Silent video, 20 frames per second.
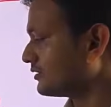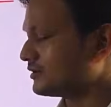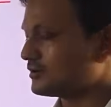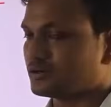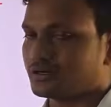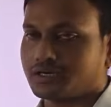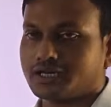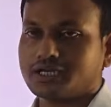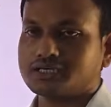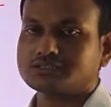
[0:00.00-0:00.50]

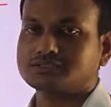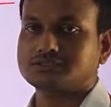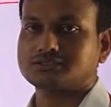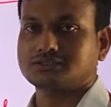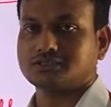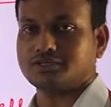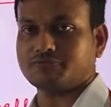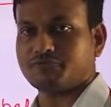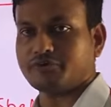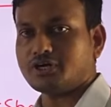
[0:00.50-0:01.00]
Next,
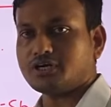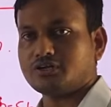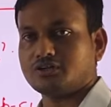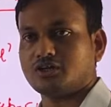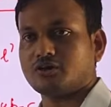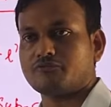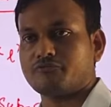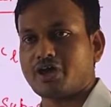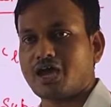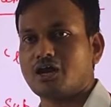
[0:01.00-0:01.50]
repeat, the
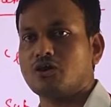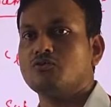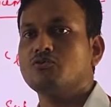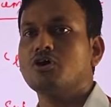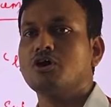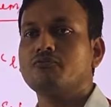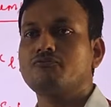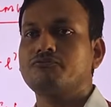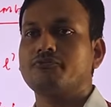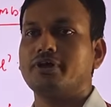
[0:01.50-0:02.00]
value
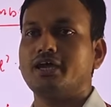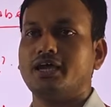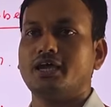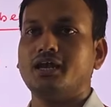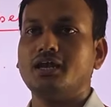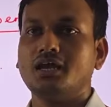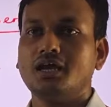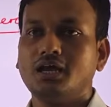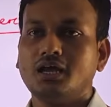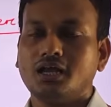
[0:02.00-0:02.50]
of L
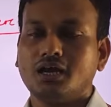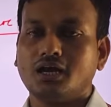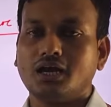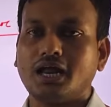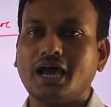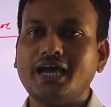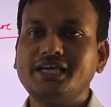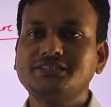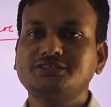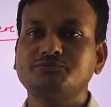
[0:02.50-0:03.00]

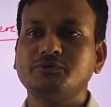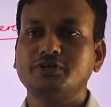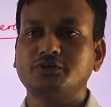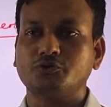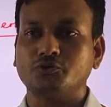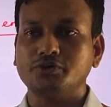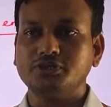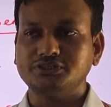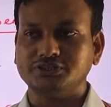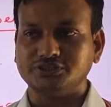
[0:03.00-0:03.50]
lies
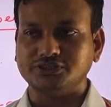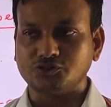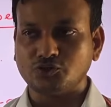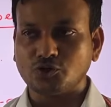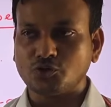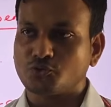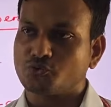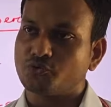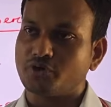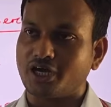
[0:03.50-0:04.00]
between 0
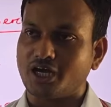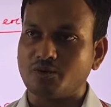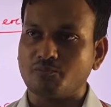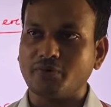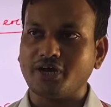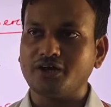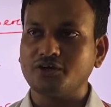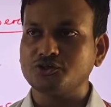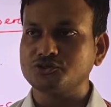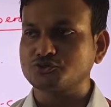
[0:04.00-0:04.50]
to n
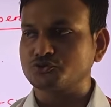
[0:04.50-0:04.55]
minus